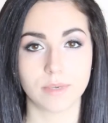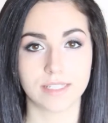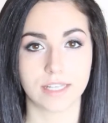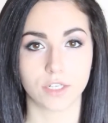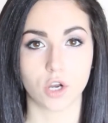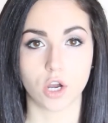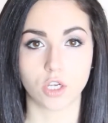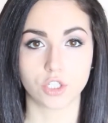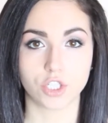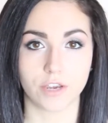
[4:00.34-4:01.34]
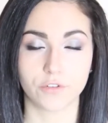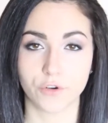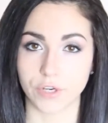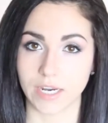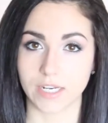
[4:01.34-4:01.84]
is that they're all chef
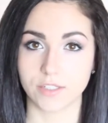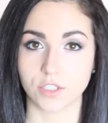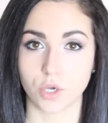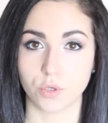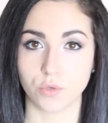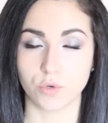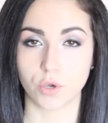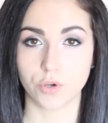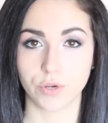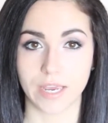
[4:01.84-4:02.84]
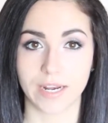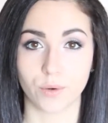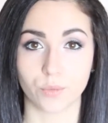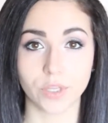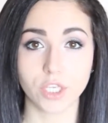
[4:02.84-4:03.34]
created, so you know you're getting
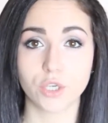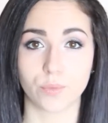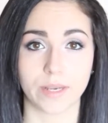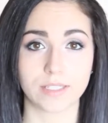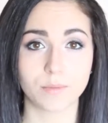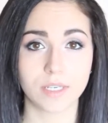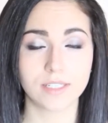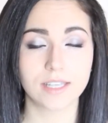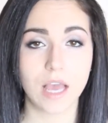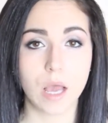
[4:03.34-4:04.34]
really good recipes.